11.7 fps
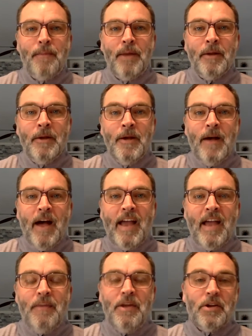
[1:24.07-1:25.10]
But I
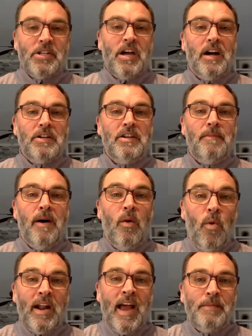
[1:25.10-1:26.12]
am here to talk to you about
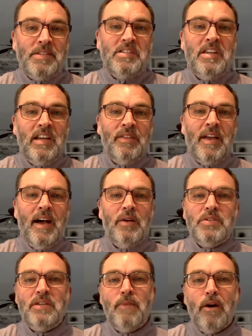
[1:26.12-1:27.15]
what I'm seeing in the
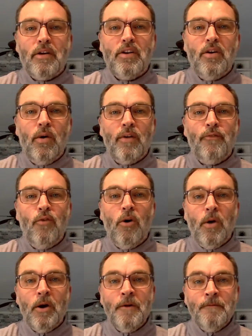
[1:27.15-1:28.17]
housing market going
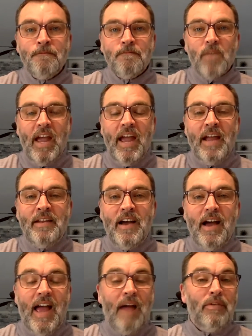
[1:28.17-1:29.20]
forward, and
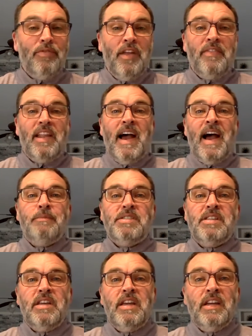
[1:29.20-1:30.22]
everything that I'm
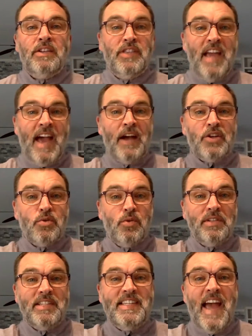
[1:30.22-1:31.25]
seeing in the
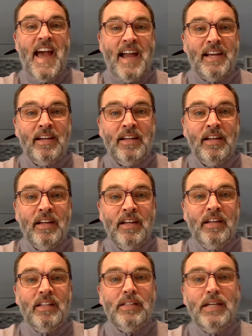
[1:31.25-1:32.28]
actual data
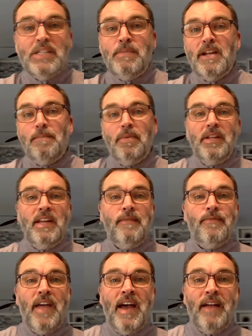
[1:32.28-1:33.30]
leads me to
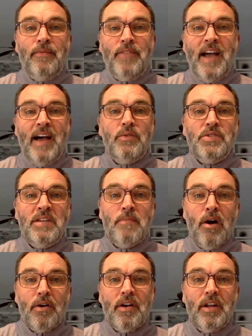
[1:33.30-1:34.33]
believe that the housing
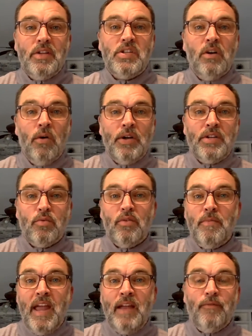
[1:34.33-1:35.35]
market is going to
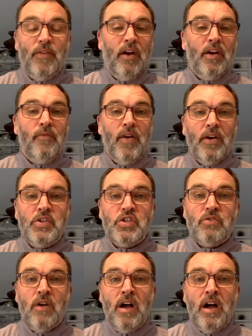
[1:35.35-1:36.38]
remain very, very
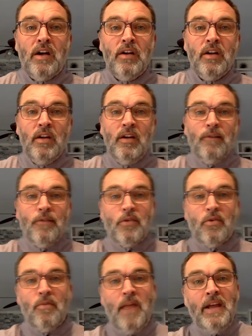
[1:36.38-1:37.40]
strong for the
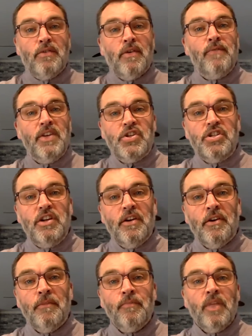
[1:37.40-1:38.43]
remainder of this
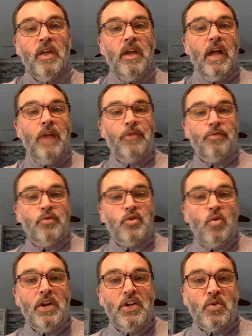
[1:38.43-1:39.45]
year and through
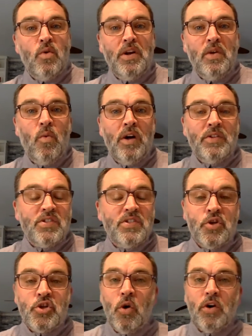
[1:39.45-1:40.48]
2021. So
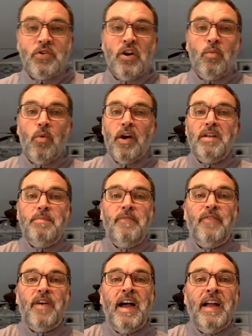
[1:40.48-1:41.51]
short term, we're going to be
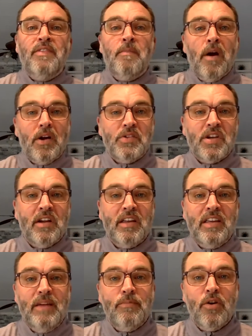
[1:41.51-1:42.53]
fine. The market's going to
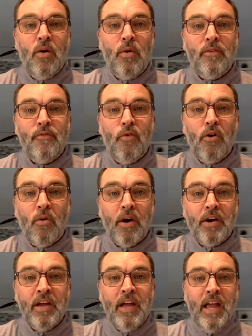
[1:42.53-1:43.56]
keep going
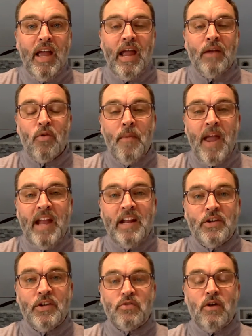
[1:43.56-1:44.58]
forward and remain in
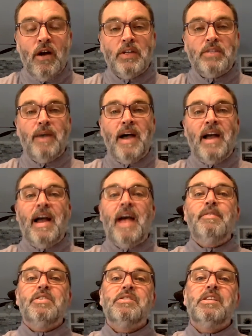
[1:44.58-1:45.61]
a strong spot.
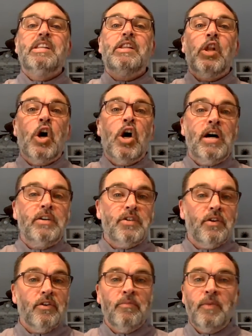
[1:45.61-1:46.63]
Obviously, long
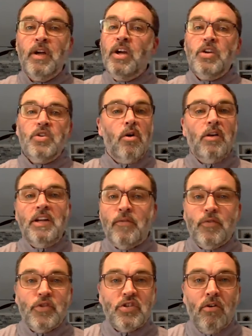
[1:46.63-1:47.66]
term, totally
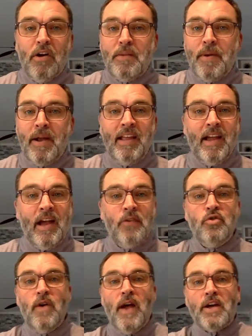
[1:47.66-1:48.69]
different story depending on
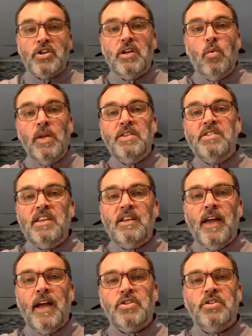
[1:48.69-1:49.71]
who actually wins the
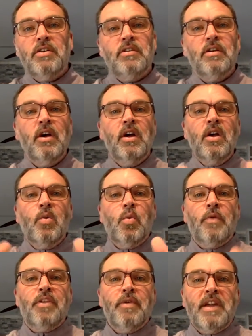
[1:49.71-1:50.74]
election,
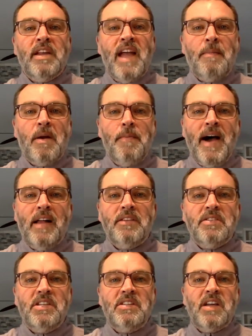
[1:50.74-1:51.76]
what their economic
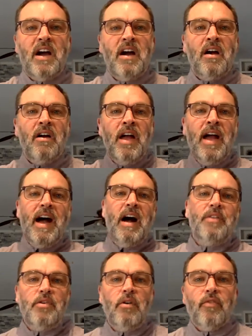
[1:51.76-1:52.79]
policies are, how
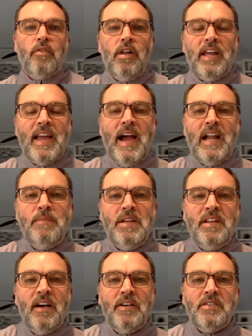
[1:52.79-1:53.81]
the overall economy
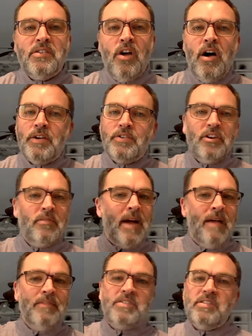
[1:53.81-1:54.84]
does. Long term,
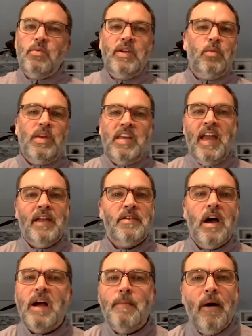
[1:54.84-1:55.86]
obviously, we can't
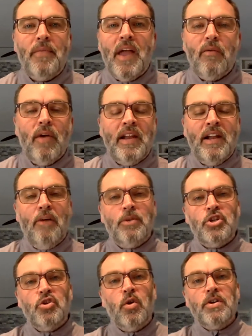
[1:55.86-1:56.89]
talk about that right now. But
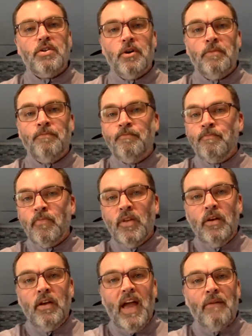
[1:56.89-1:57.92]
short term,
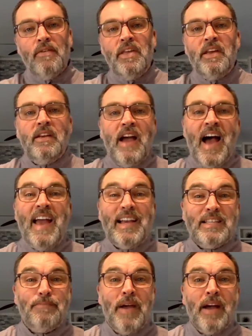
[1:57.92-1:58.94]
everything I
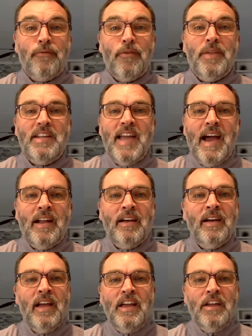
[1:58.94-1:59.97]
expect from the data,
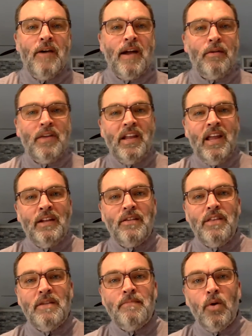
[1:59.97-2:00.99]
I don't get into
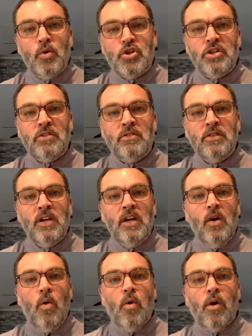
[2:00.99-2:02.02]
the emotion
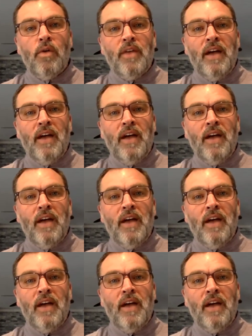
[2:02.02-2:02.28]
or the